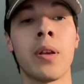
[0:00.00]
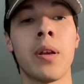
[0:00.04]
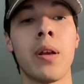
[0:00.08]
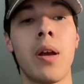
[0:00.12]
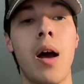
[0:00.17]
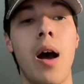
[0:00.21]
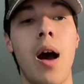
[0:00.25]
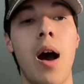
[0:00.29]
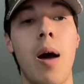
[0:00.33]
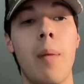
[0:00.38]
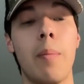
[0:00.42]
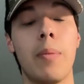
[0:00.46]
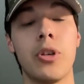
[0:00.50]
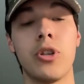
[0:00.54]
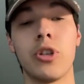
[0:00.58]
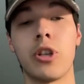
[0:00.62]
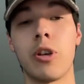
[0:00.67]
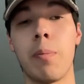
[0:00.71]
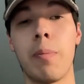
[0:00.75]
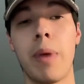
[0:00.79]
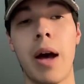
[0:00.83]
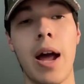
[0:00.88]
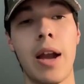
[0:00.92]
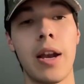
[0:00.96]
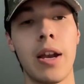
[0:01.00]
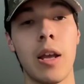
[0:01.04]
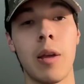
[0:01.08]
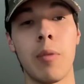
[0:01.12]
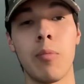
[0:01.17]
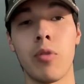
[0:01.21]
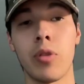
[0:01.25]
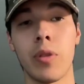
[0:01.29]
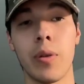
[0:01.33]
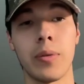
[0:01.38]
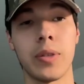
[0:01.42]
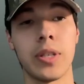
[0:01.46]
But you combine him
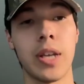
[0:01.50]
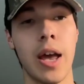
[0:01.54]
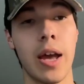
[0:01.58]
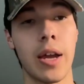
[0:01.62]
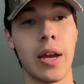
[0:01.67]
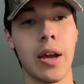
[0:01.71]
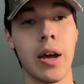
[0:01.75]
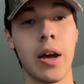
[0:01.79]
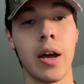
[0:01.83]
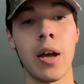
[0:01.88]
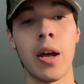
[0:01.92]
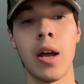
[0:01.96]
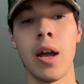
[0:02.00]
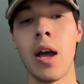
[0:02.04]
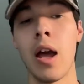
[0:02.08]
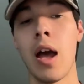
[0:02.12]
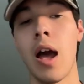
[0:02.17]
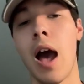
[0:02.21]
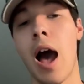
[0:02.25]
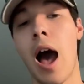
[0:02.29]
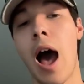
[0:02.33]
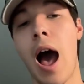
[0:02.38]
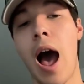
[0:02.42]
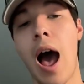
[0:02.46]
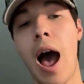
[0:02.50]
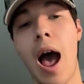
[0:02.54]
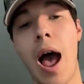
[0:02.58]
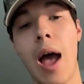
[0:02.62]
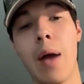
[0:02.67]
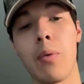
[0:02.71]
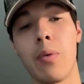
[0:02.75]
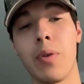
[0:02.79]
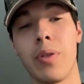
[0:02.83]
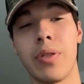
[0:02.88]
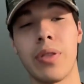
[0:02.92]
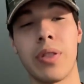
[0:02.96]
with Otega, I
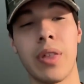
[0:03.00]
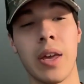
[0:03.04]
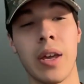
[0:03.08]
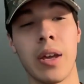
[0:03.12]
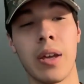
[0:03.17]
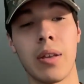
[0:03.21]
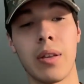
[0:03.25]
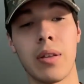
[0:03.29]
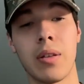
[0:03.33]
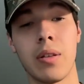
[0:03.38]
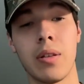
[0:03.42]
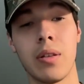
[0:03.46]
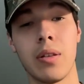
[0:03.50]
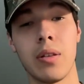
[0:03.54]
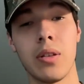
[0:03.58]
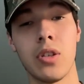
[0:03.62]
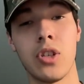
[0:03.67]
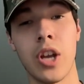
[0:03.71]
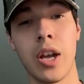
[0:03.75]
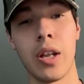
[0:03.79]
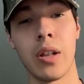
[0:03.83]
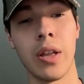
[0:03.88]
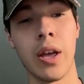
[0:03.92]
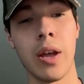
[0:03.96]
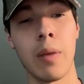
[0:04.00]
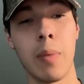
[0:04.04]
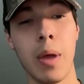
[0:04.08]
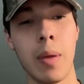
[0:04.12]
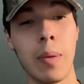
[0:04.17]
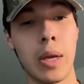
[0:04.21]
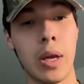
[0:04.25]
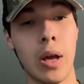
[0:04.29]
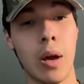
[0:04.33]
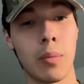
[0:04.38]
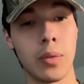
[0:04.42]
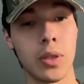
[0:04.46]
would think Jalen maybe
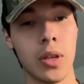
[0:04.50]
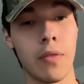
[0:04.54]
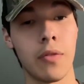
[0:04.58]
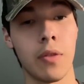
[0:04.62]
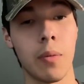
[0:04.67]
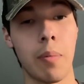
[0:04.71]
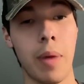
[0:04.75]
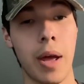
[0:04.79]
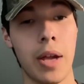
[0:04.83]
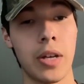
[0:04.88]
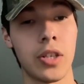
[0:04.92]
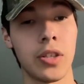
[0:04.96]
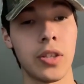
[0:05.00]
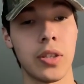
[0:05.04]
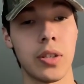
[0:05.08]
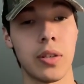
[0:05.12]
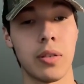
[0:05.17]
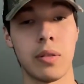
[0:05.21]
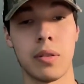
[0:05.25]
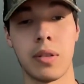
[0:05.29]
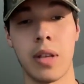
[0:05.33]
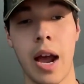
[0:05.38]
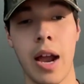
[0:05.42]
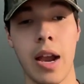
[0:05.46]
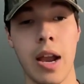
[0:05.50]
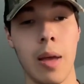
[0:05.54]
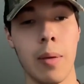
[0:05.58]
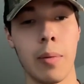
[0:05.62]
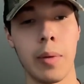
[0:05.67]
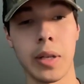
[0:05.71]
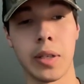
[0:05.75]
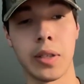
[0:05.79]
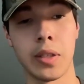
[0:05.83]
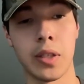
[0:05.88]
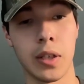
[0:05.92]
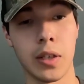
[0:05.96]
comes off the bench as a
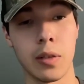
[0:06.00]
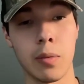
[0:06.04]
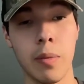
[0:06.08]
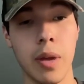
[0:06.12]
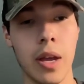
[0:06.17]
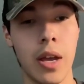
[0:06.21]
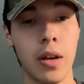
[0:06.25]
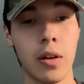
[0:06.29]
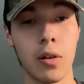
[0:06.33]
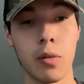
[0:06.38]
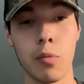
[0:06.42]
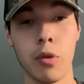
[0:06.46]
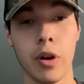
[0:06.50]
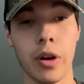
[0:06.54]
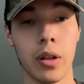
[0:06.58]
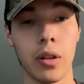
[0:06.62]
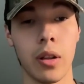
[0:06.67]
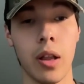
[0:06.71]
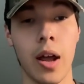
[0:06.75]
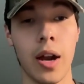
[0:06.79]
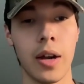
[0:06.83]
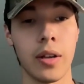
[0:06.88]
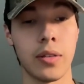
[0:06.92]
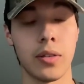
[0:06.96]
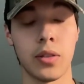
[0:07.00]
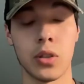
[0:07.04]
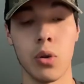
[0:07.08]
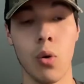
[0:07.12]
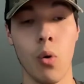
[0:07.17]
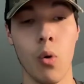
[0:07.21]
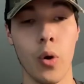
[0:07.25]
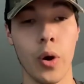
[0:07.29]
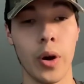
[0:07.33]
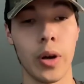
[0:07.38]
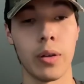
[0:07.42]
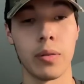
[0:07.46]
dynamic sixth man, bring a lot of
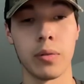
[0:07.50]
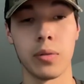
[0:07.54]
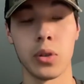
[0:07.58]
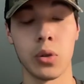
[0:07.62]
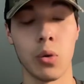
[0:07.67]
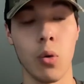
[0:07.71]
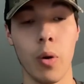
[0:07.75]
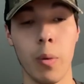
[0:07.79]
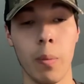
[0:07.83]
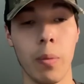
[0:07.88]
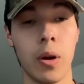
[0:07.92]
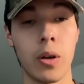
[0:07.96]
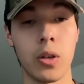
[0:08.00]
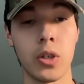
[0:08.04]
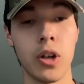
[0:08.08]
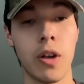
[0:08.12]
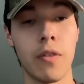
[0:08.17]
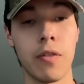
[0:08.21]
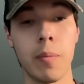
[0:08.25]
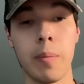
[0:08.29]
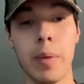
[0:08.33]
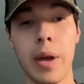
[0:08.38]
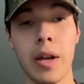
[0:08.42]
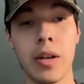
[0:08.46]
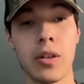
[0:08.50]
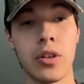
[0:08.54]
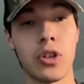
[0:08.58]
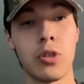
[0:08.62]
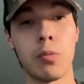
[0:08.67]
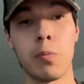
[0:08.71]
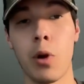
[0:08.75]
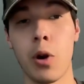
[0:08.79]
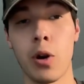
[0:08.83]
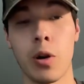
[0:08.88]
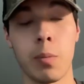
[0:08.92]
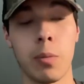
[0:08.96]
scoring punch off the bench,
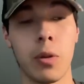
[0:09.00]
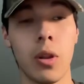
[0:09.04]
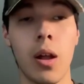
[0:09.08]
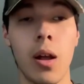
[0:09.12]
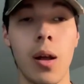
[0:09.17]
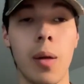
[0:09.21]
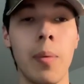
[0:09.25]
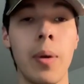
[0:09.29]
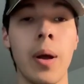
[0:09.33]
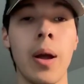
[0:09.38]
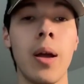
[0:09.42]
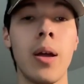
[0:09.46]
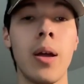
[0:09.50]
spark plug.